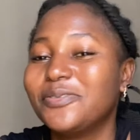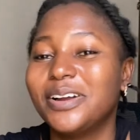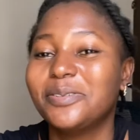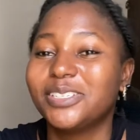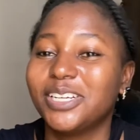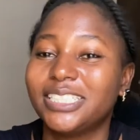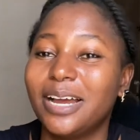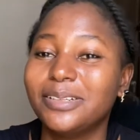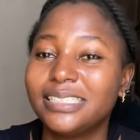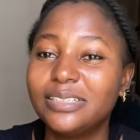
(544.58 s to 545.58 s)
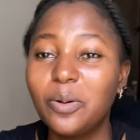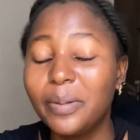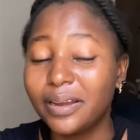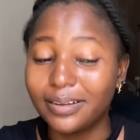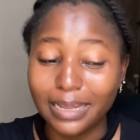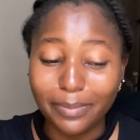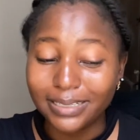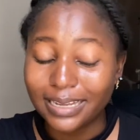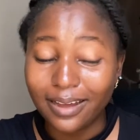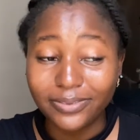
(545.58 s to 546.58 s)
friend was just shouting oh my god that my
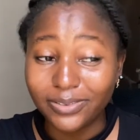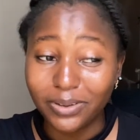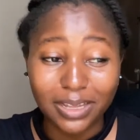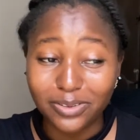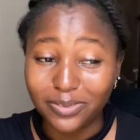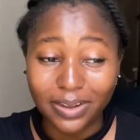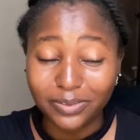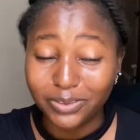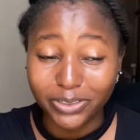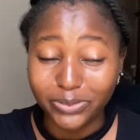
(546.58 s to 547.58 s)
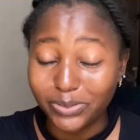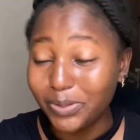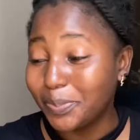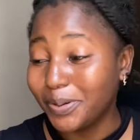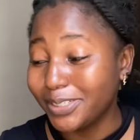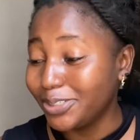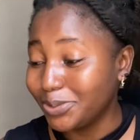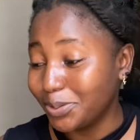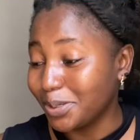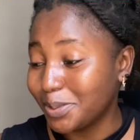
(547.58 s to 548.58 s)
scarf is 4500 No, nobody
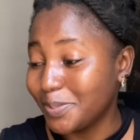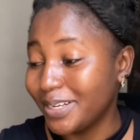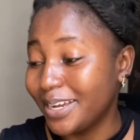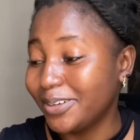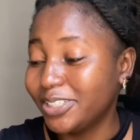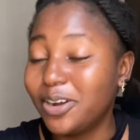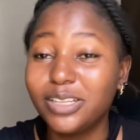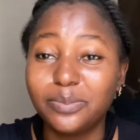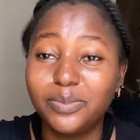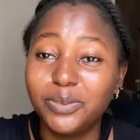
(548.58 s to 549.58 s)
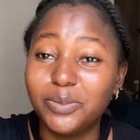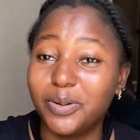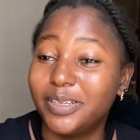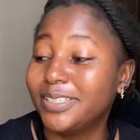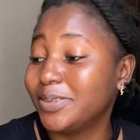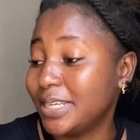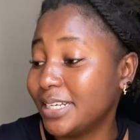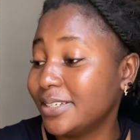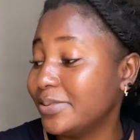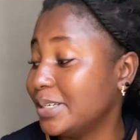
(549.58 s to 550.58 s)
should talk to me now she got the blue one it was
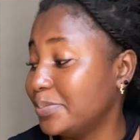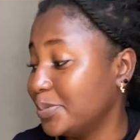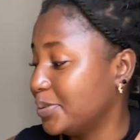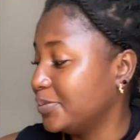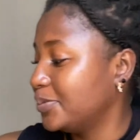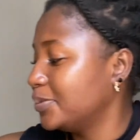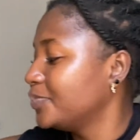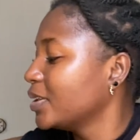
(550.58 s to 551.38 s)
actually really beautiful